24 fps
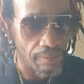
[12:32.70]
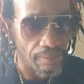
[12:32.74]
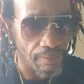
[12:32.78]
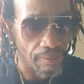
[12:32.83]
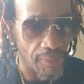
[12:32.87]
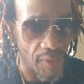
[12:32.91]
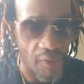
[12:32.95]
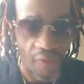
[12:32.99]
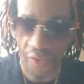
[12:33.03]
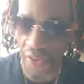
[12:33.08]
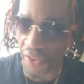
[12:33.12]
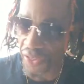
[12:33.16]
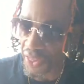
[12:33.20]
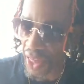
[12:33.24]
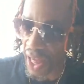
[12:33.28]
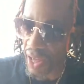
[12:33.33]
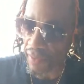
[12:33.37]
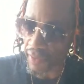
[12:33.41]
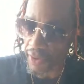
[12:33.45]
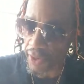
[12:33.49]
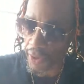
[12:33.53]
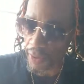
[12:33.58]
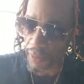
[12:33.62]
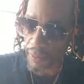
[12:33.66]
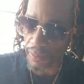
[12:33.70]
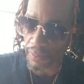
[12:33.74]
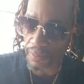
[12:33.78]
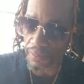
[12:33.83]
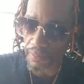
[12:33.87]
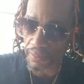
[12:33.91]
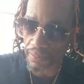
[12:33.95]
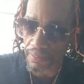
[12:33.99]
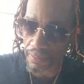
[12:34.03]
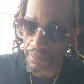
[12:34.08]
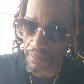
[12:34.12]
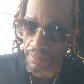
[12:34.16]
Fifth Avenue?
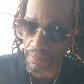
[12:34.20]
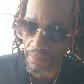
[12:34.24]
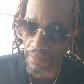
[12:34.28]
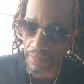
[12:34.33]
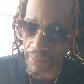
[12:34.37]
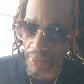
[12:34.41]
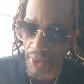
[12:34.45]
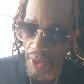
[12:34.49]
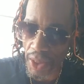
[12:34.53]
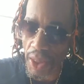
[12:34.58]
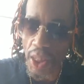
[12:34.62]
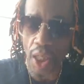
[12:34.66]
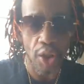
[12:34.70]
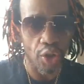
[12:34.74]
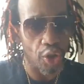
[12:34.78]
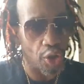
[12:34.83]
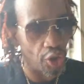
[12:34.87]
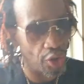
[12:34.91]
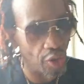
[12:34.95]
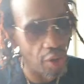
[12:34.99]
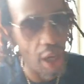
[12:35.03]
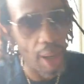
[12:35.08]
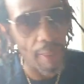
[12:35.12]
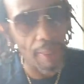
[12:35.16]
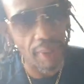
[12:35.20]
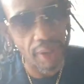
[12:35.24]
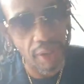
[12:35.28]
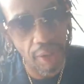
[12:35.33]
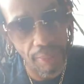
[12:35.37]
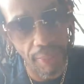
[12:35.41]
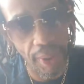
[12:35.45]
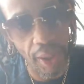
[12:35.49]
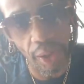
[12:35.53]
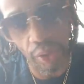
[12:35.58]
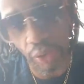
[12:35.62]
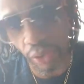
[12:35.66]
Do you know how much
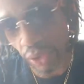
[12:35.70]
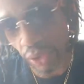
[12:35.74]
money those